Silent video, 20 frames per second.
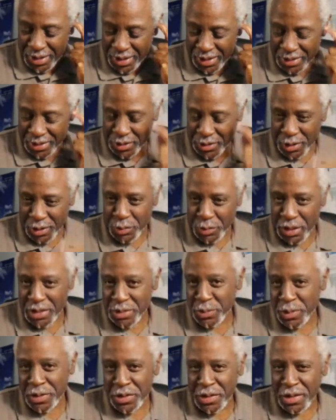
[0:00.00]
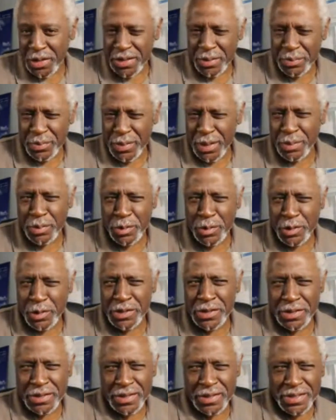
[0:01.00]
and that makes me think that maybe
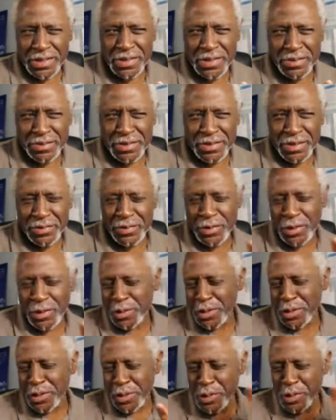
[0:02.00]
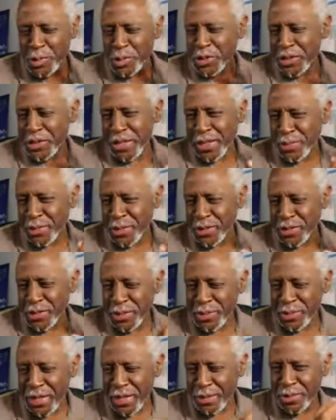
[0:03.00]
we should just devote a whole segment
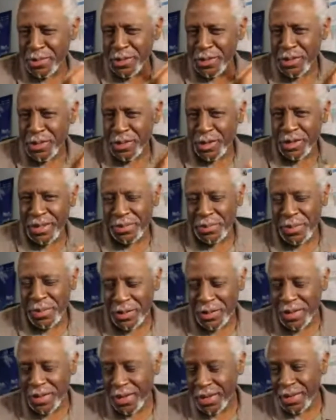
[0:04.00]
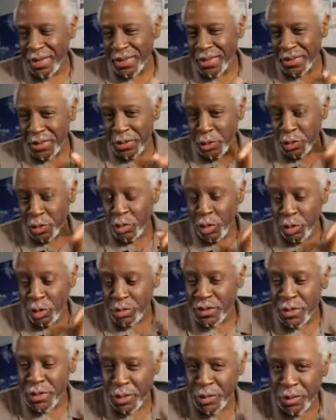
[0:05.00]
sometime to talking about Google
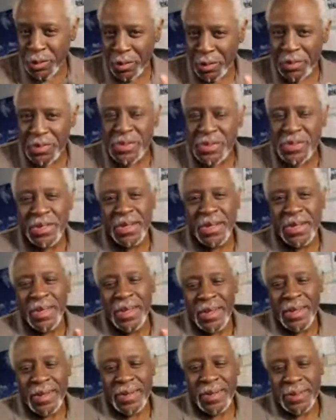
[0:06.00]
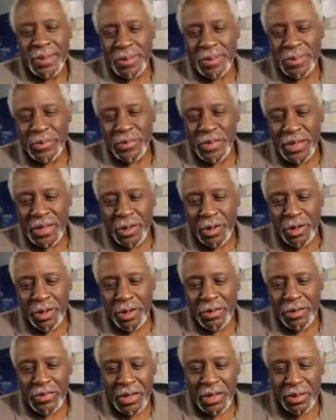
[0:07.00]
tools that are
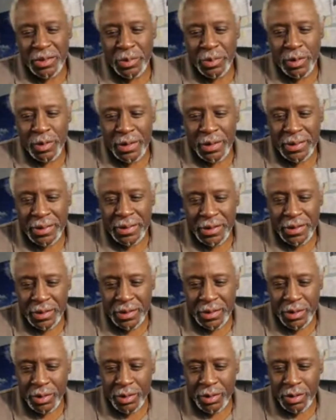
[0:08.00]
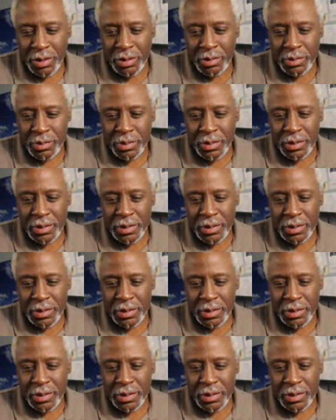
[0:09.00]
available and that are